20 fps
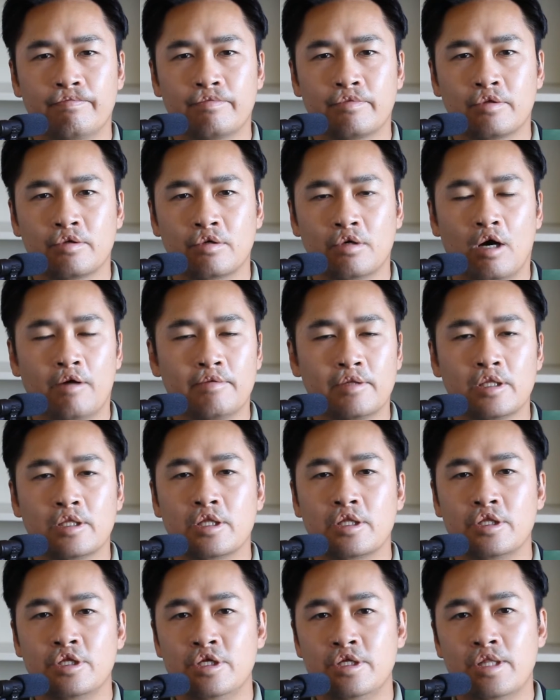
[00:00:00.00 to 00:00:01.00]
obviously
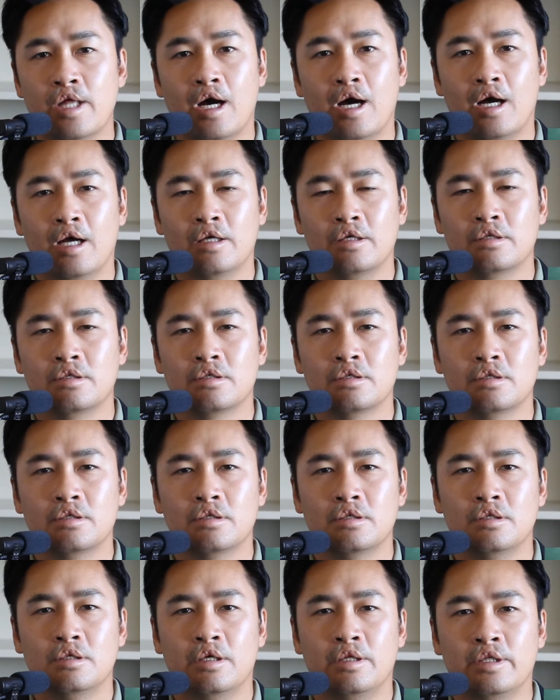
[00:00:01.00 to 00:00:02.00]
then he dies,
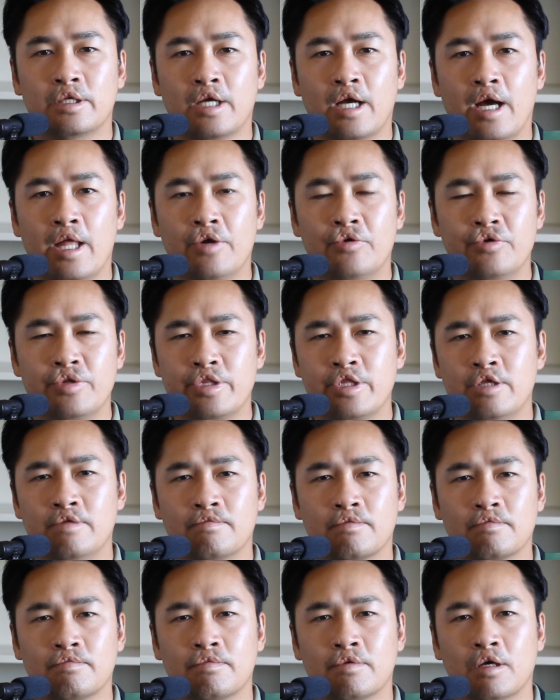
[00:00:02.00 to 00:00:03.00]
and he kind of
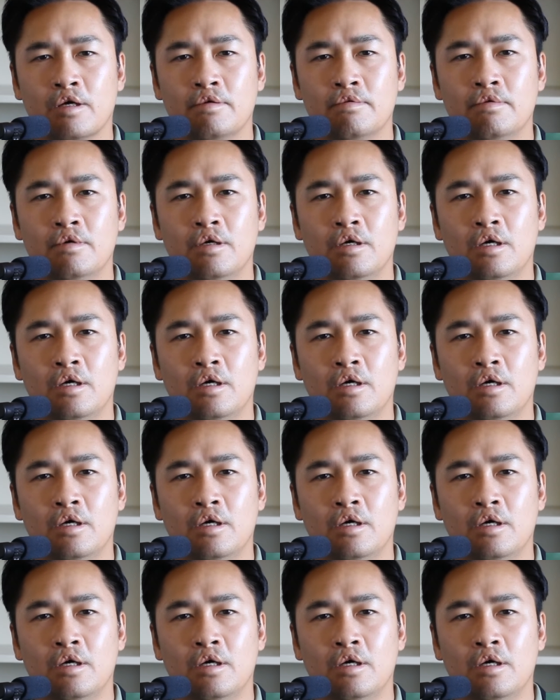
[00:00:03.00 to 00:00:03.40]
redeemed himself.